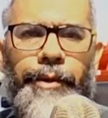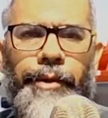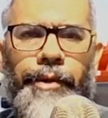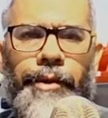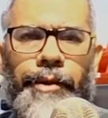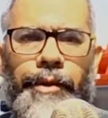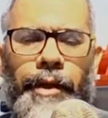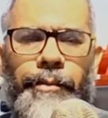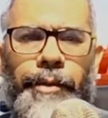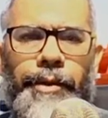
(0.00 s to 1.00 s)
this is the
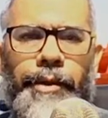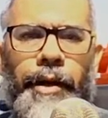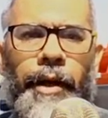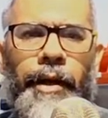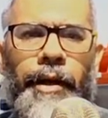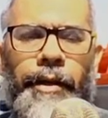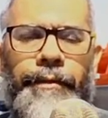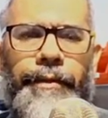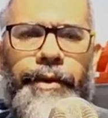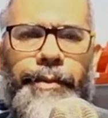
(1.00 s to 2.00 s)
second picture. In the
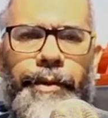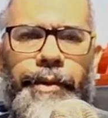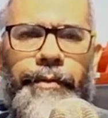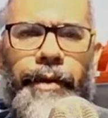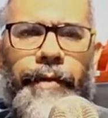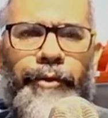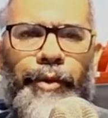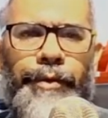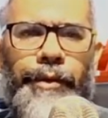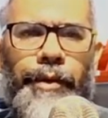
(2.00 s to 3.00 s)
first picture, we have 2
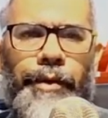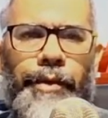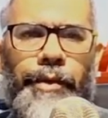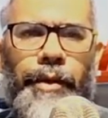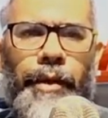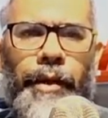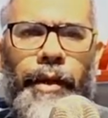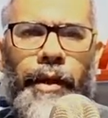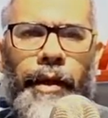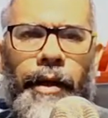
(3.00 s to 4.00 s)
photons,
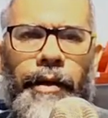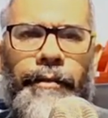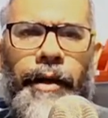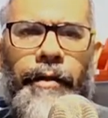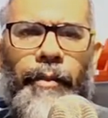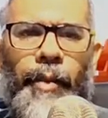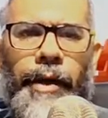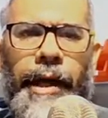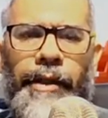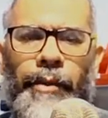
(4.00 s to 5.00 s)
and we have 1
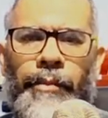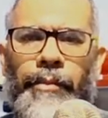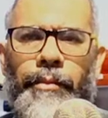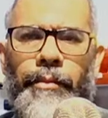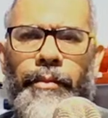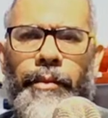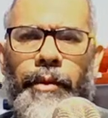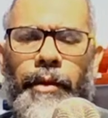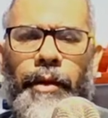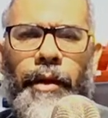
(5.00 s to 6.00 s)
atom.
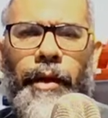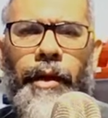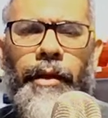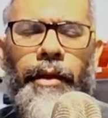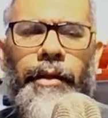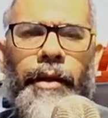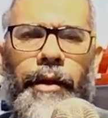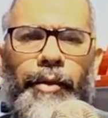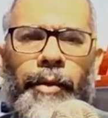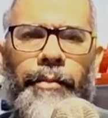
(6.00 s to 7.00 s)
And in the
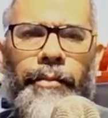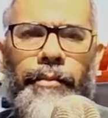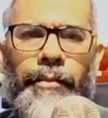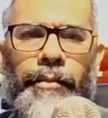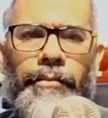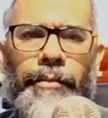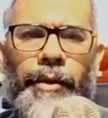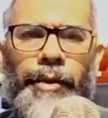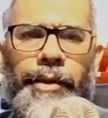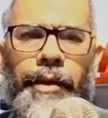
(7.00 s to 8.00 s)
atom,
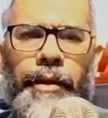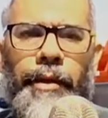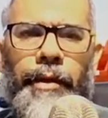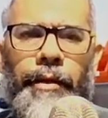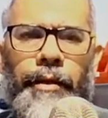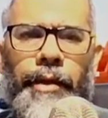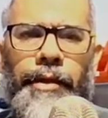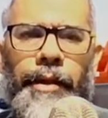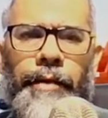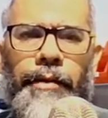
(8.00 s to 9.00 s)
you see
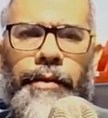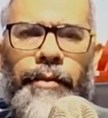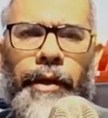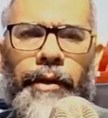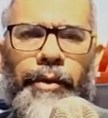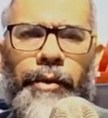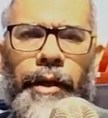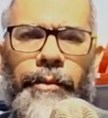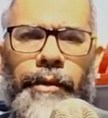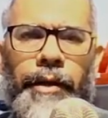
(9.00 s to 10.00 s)
these levels 1 and 2
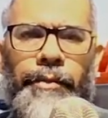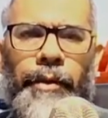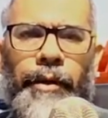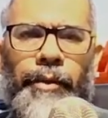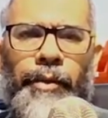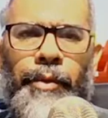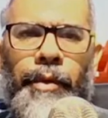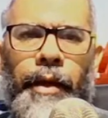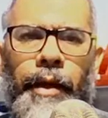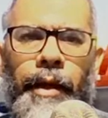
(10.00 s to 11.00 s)
labeled as 1 and 2,
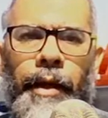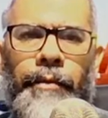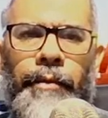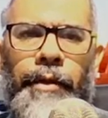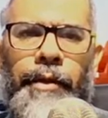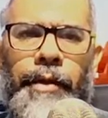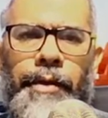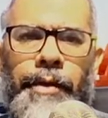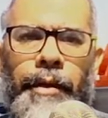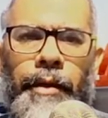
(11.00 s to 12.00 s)
and this